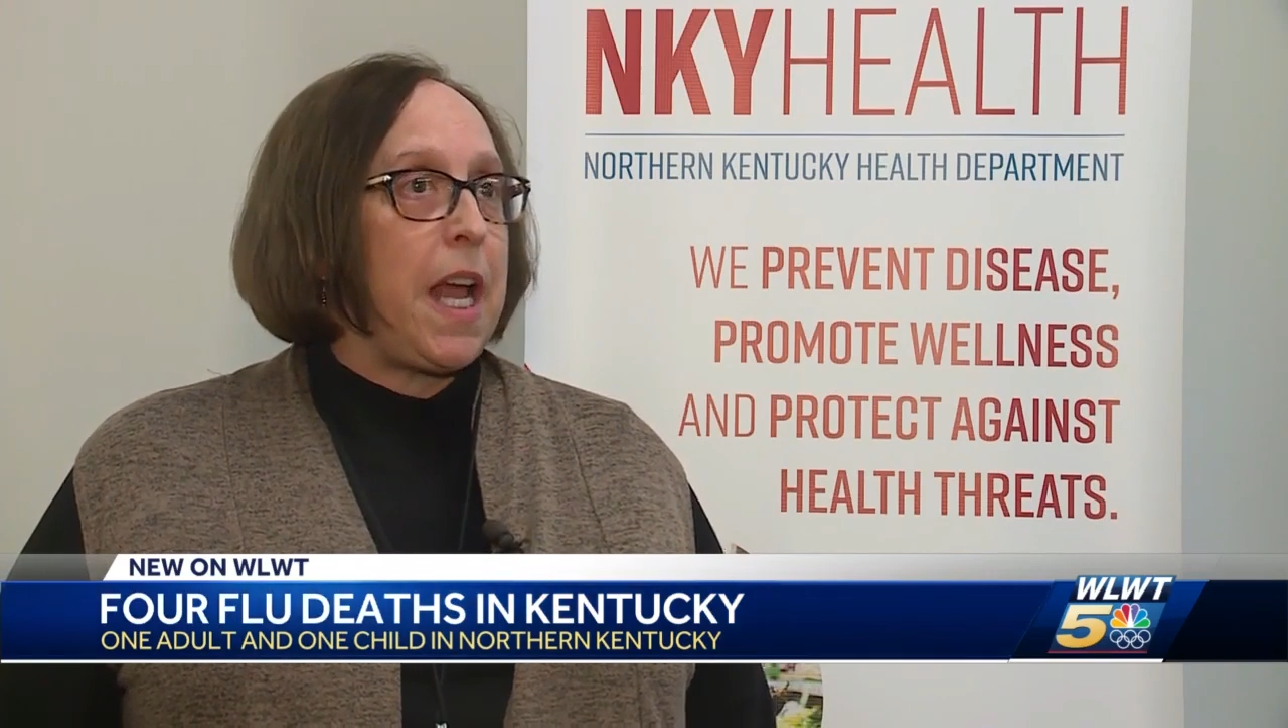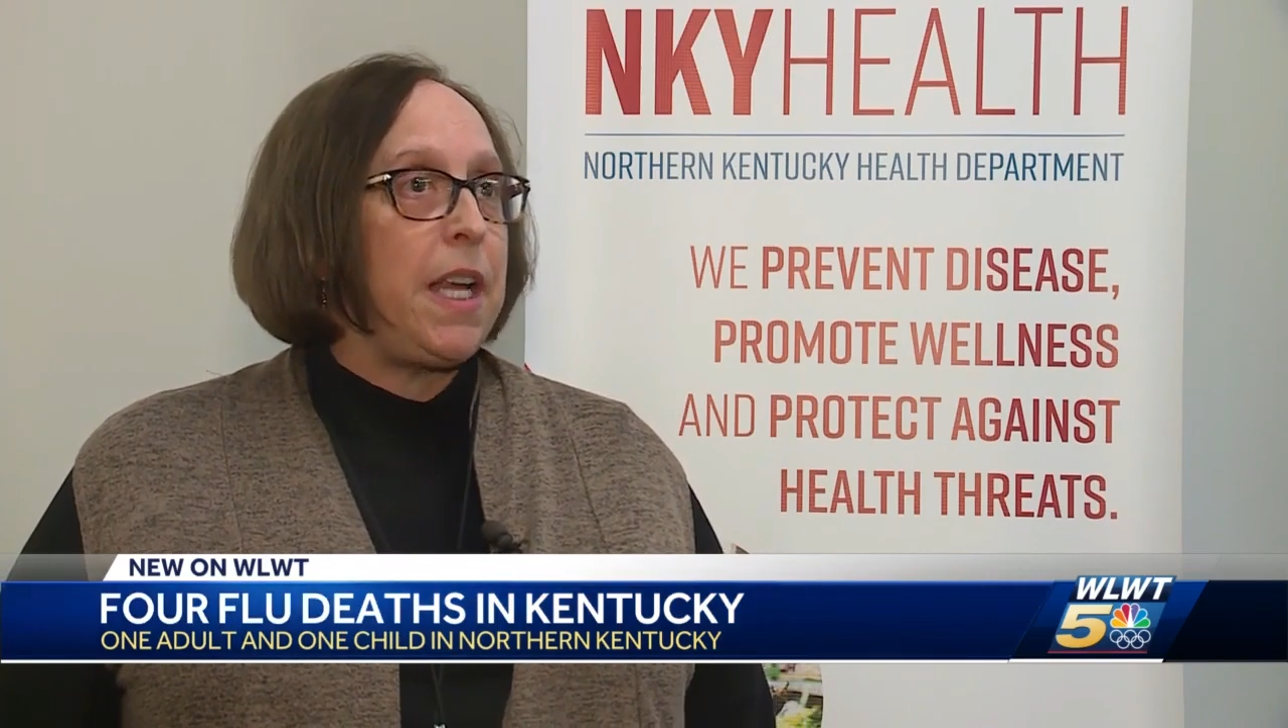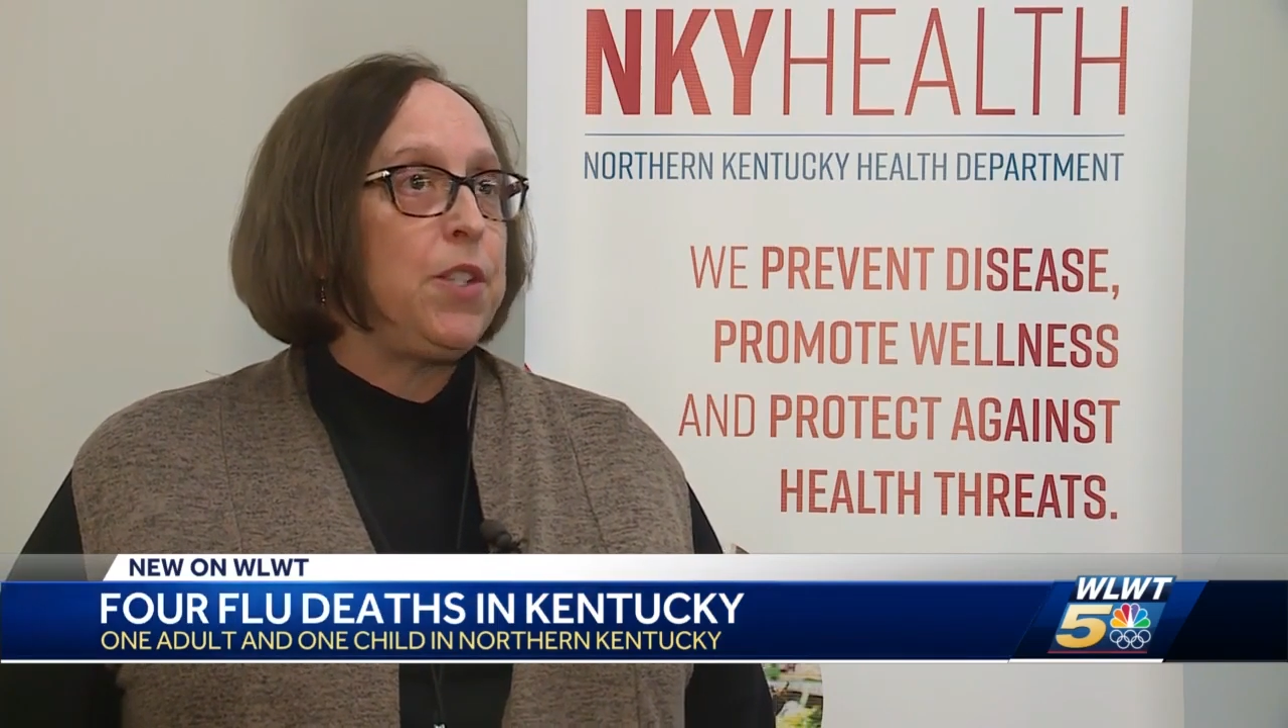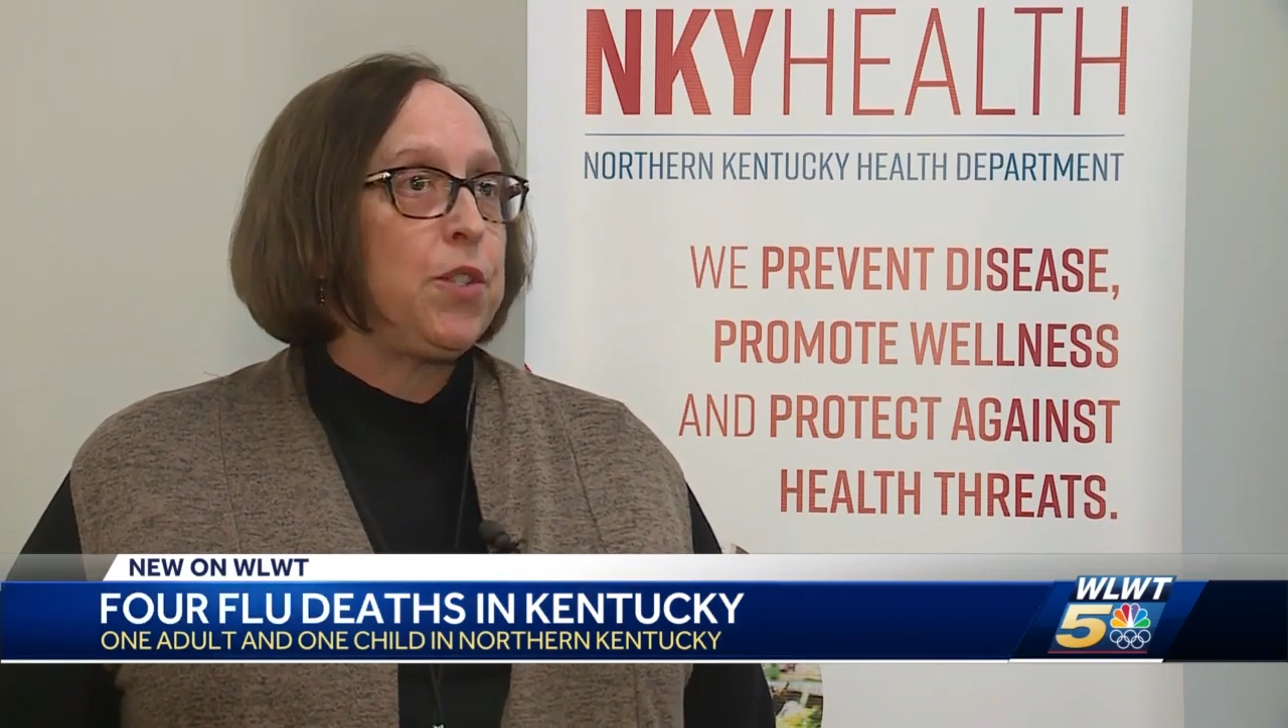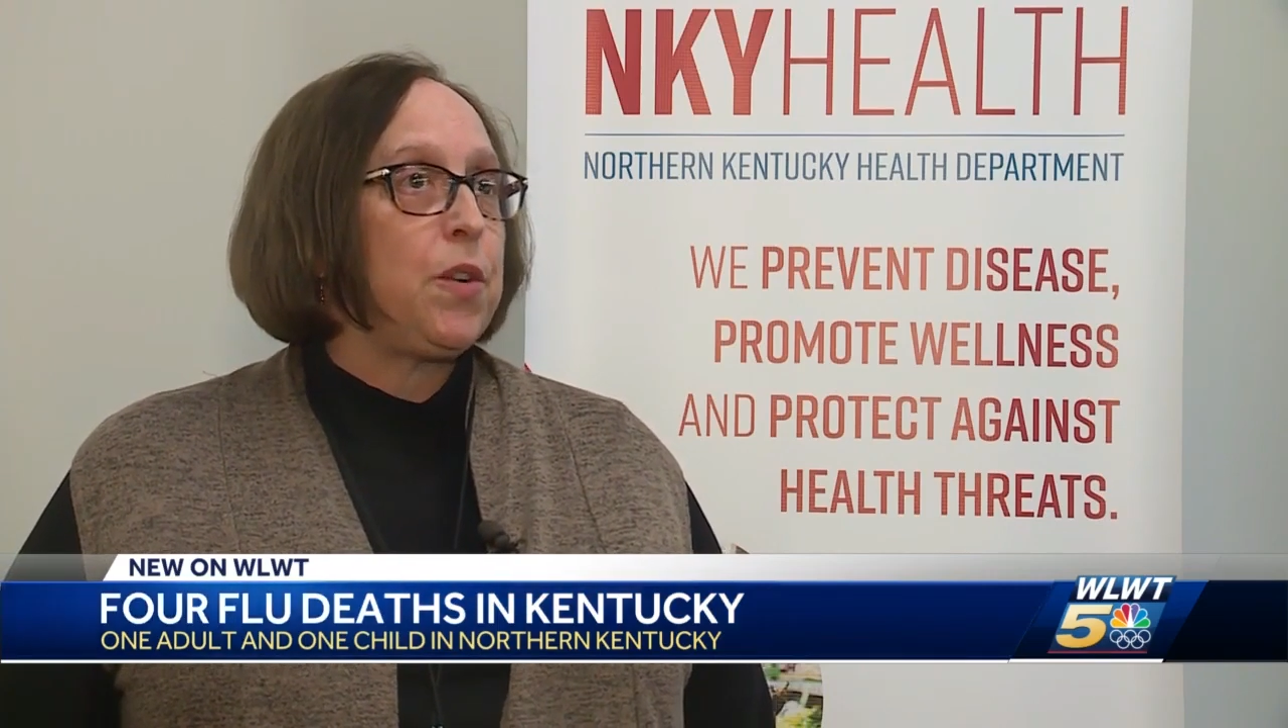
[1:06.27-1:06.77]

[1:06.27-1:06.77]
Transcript: an A